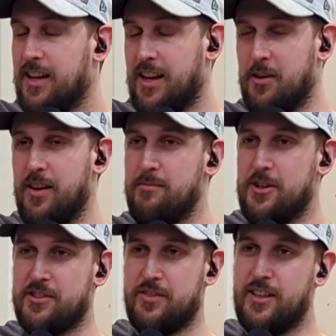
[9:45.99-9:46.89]
Anyway,
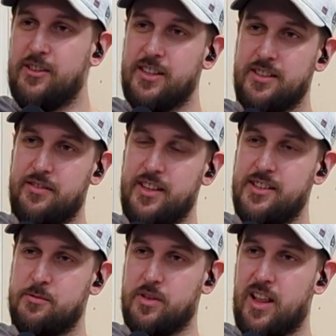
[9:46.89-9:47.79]
most of our
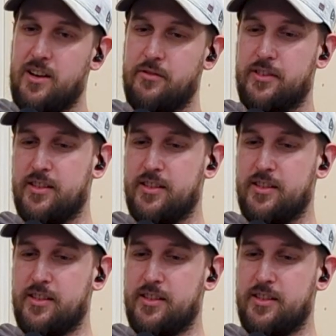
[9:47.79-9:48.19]
fans would love